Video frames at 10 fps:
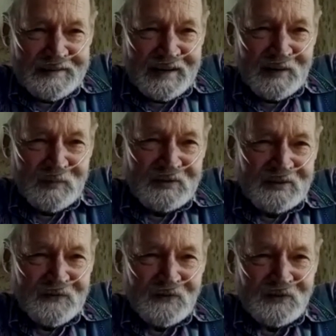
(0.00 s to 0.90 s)
He bought the
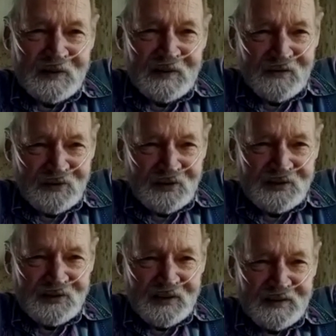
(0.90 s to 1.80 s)
first television
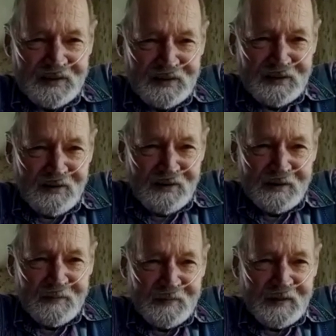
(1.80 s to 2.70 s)
set in the area.